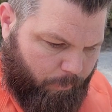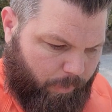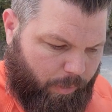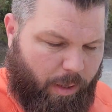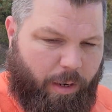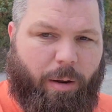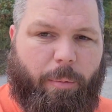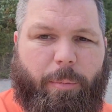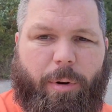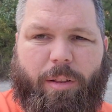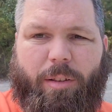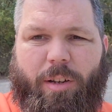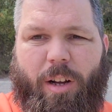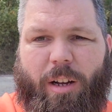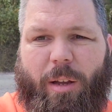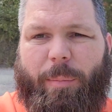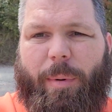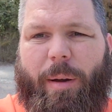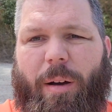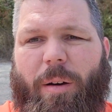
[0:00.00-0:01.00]
and I'm going to talk
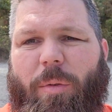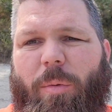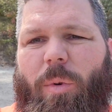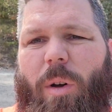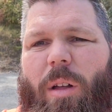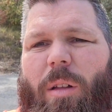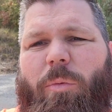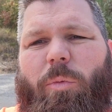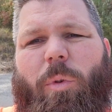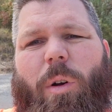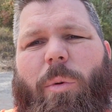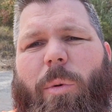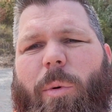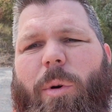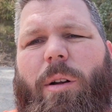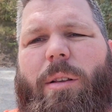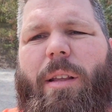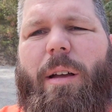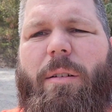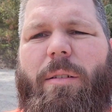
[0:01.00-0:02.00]
about while we walk
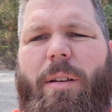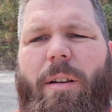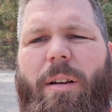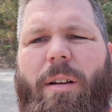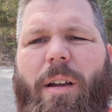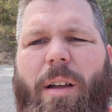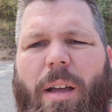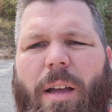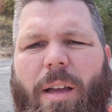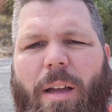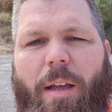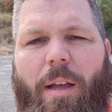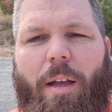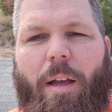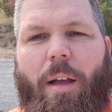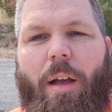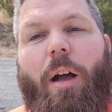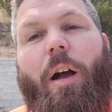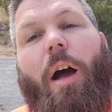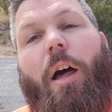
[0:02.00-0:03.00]
down here
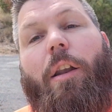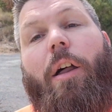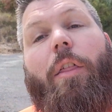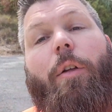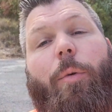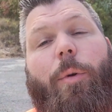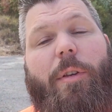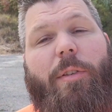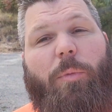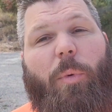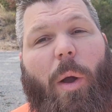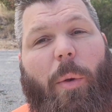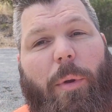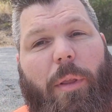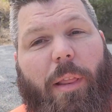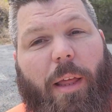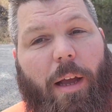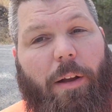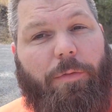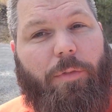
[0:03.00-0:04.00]
another reason why we
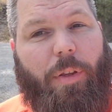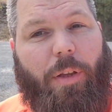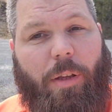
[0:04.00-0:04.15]
left